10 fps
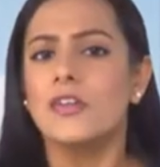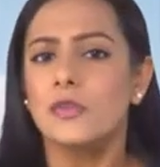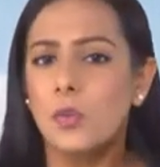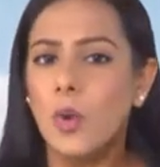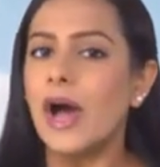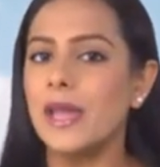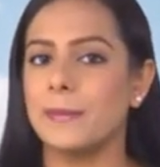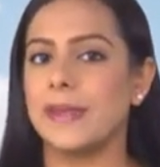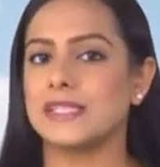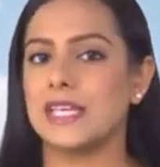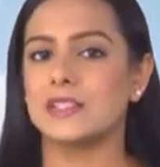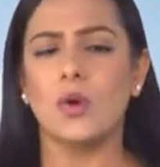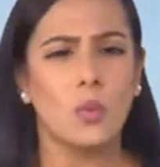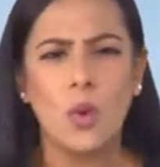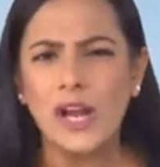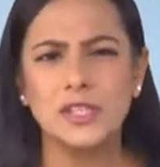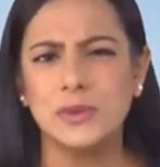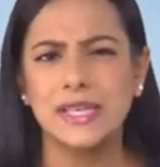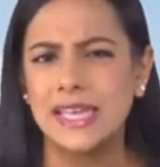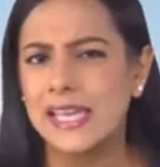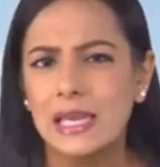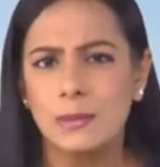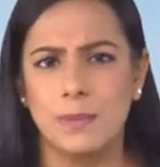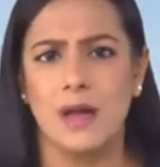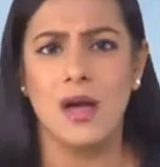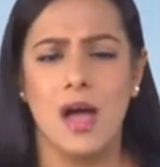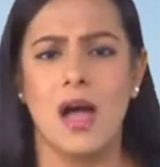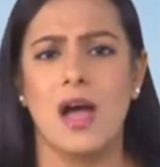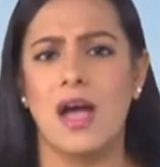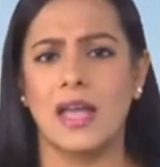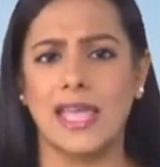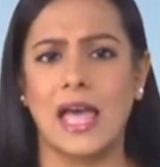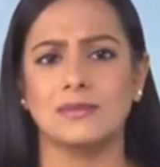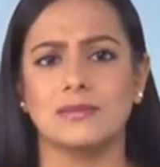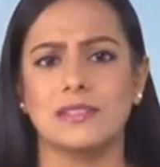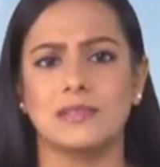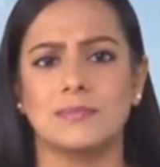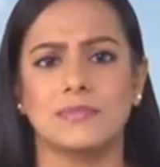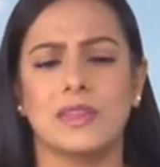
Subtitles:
The why bit is, why do we keep accounts?